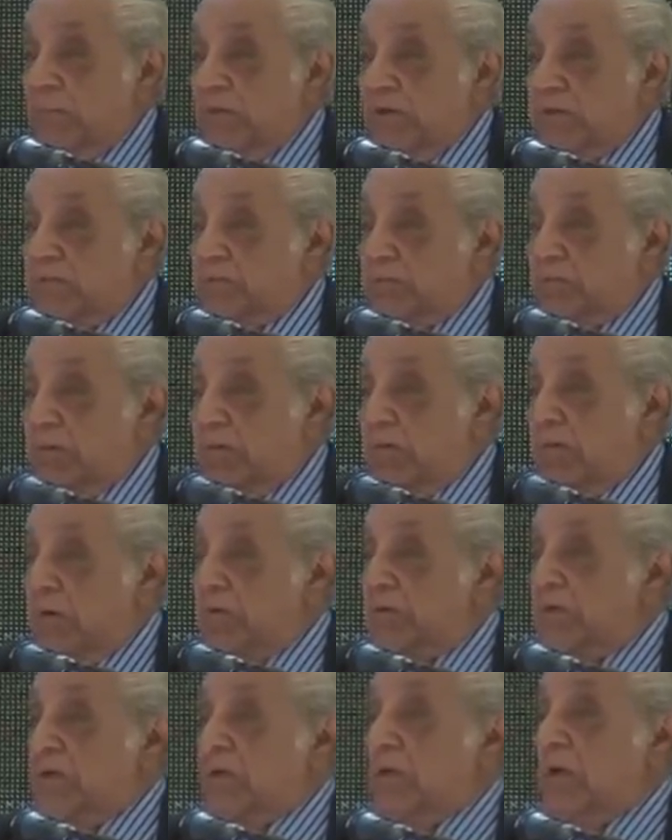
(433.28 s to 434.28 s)
which
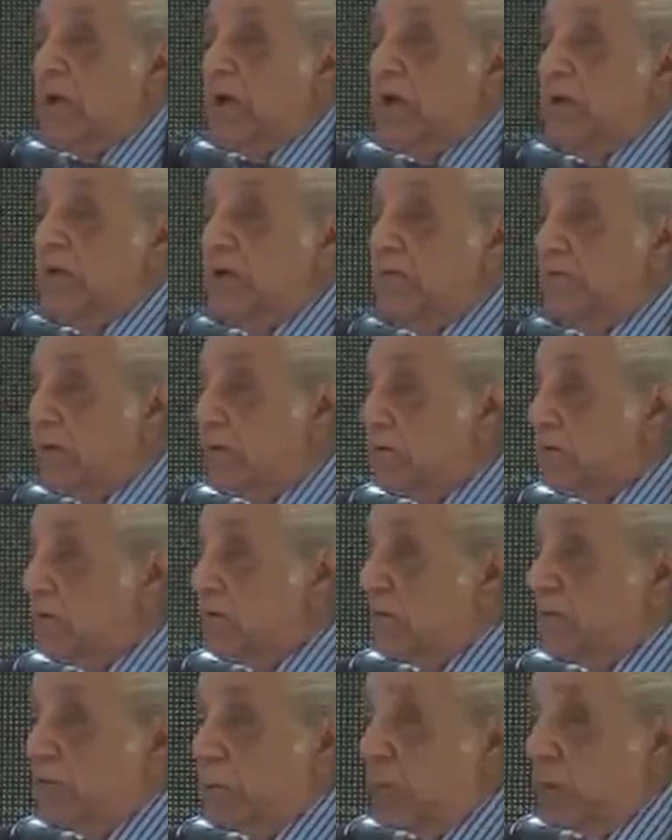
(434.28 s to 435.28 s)
prevented an
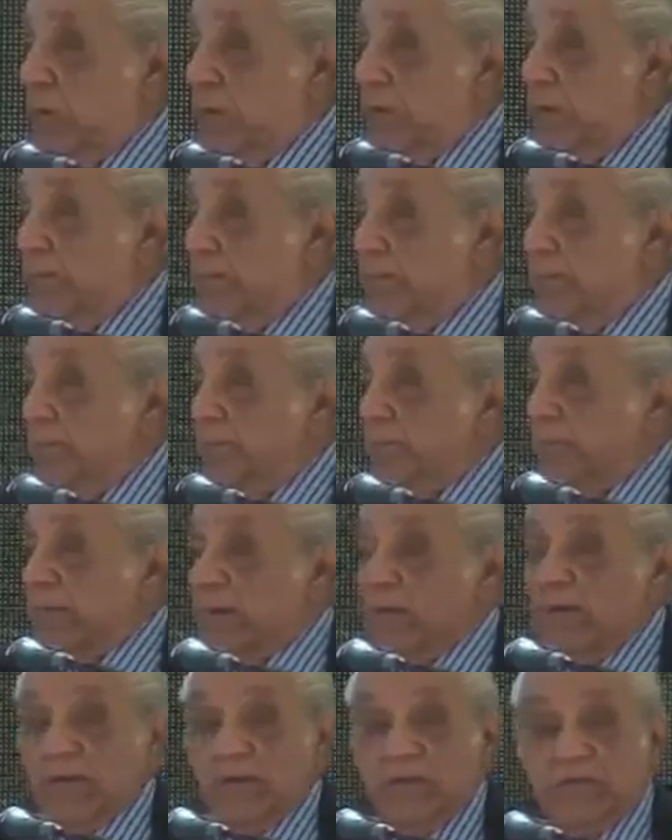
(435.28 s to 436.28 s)
invasion of Poland.
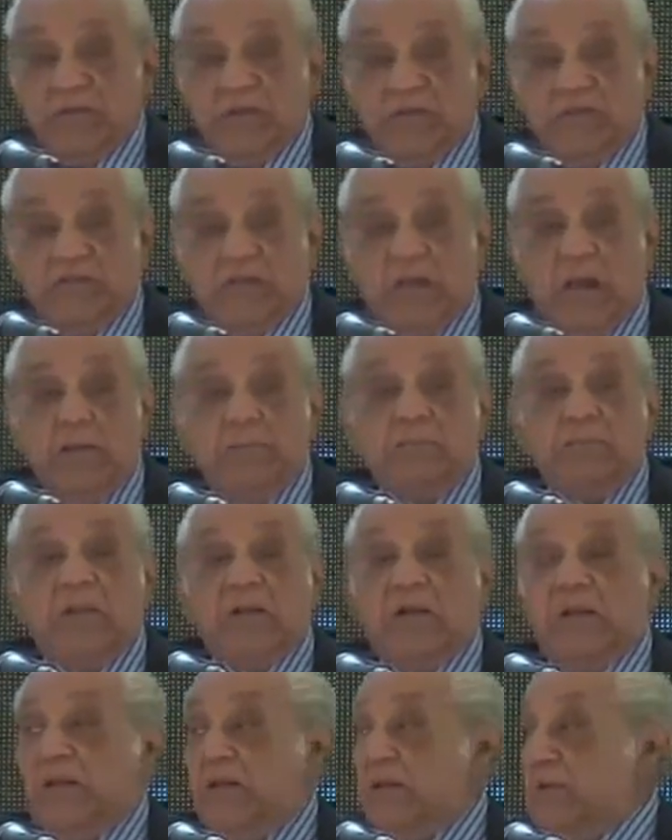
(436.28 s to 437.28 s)
This time
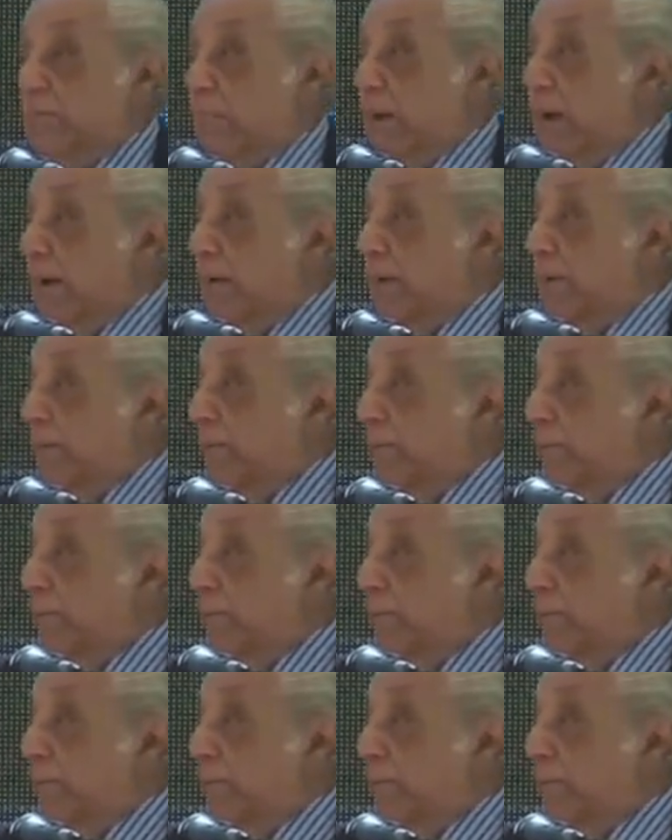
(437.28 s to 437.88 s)
they leaned back.